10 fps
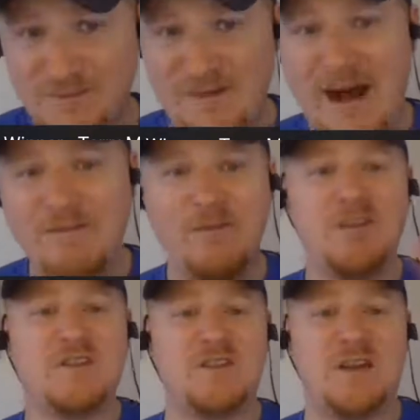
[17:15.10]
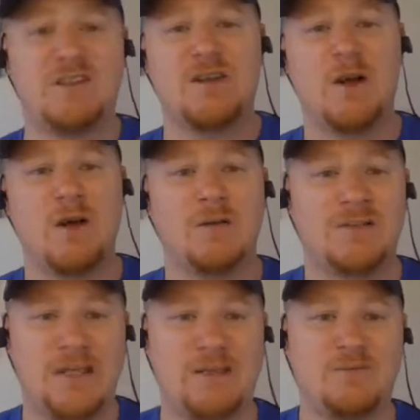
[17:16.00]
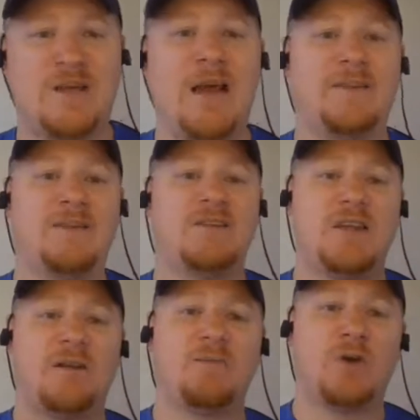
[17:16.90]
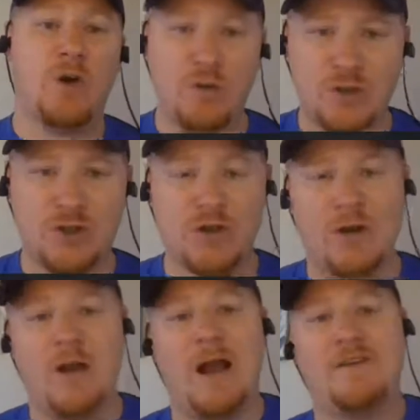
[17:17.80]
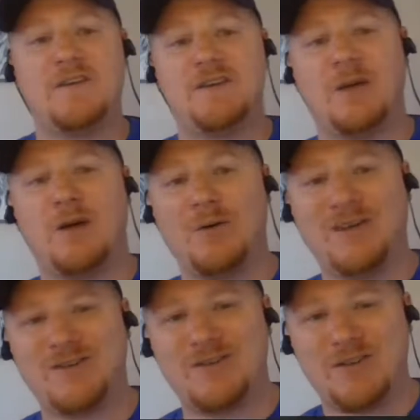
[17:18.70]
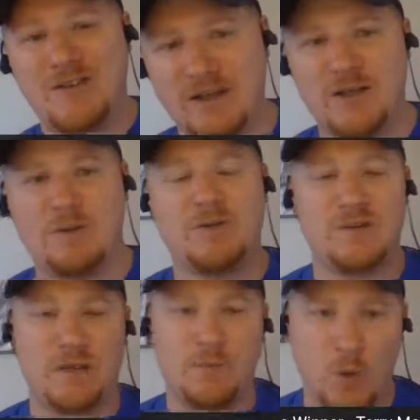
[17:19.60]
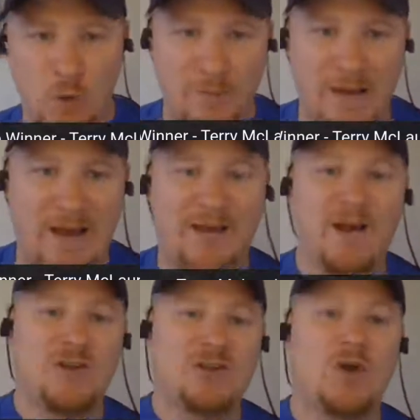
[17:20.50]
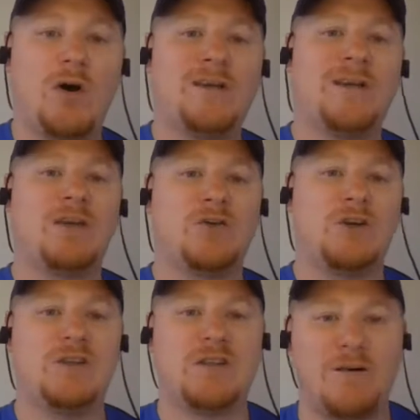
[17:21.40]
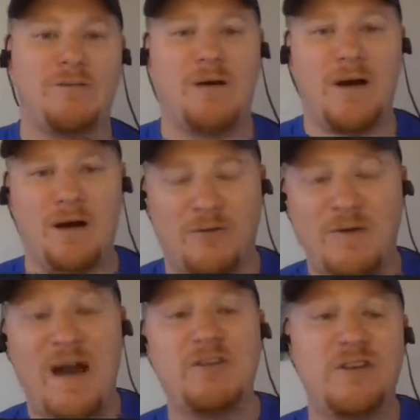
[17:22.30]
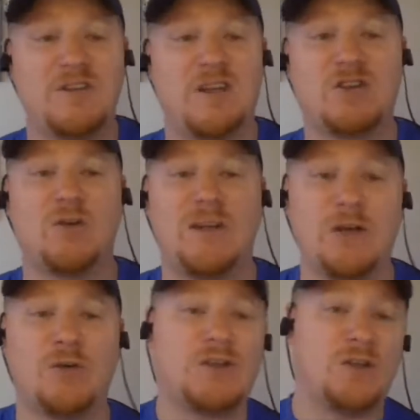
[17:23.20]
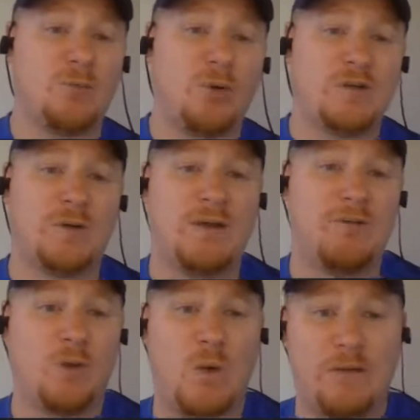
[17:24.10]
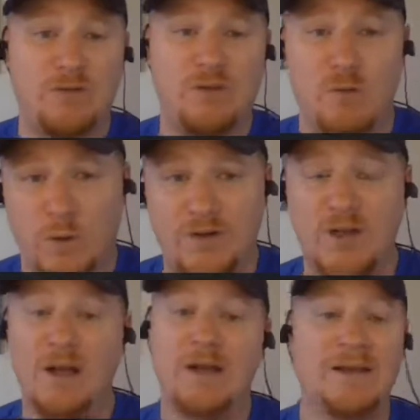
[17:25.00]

5 of the 6 teams that had the same coach and the same going into their second year with the same quarterback saw an increase of 5 of the 6 saw an increase in their points per game for the wide receiver ones.